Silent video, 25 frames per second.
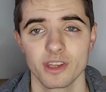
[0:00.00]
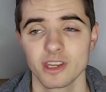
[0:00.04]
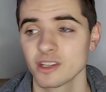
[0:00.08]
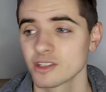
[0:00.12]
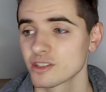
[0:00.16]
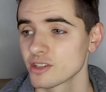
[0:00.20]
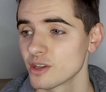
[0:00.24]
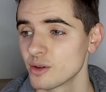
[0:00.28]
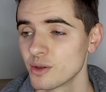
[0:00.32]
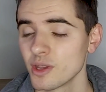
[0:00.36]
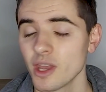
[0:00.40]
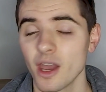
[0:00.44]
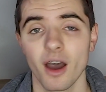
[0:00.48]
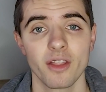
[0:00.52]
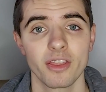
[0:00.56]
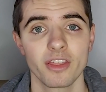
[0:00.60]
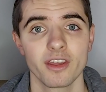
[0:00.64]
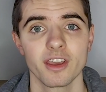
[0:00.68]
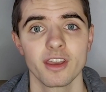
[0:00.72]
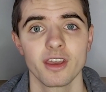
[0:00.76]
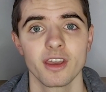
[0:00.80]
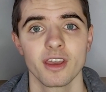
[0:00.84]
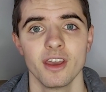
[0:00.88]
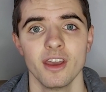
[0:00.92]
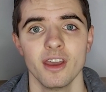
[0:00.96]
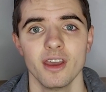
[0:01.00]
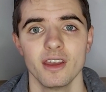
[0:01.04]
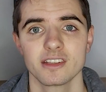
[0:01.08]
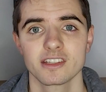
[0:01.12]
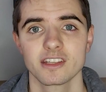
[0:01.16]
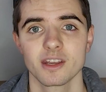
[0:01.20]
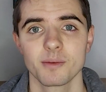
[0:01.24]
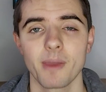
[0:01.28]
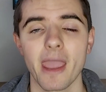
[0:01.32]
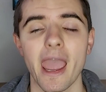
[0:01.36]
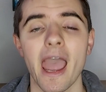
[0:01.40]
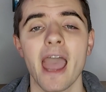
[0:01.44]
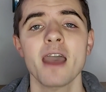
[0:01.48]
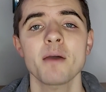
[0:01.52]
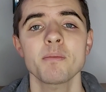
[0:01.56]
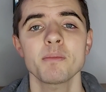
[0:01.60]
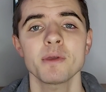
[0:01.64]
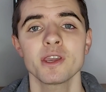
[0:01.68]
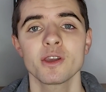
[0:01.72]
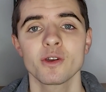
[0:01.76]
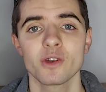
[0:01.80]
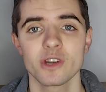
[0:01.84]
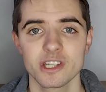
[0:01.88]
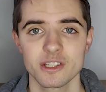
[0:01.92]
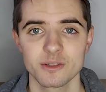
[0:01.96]
think. So yeah, I think it's going to be a
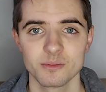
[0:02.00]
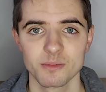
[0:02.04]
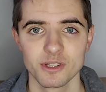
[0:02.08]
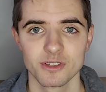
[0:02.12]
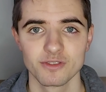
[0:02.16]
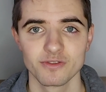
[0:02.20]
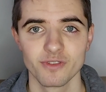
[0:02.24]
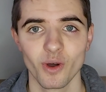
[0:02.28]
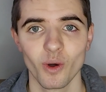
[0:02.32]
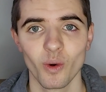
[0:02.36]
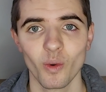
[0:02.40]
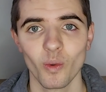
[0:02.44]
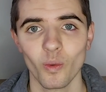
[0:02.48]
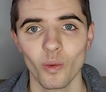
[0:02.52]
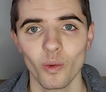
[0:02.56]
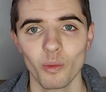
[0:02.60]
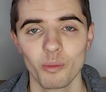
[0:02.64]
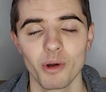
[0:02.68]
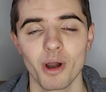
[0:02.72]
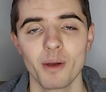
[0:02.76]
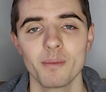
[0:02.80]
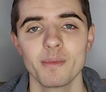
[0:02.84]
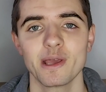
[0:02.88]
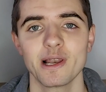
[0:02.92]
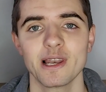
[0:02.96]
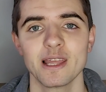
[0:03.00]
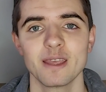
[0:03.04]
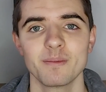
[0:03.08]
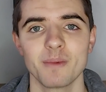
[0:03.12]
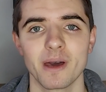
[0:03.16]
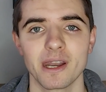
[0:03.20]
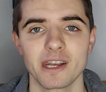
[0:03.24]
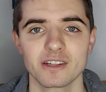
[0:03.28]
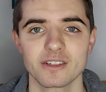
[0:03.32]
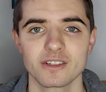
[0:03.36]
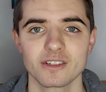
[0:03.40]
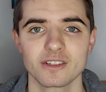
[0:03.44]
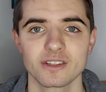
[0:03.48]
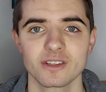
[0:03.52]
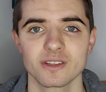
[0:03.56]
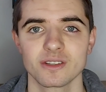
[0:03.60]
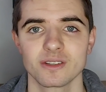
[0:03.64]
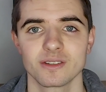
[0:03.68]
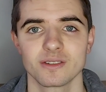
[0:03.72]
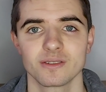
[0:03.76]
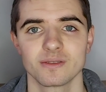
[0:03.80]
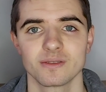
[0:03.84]
happy Christmas for all Premier League managers.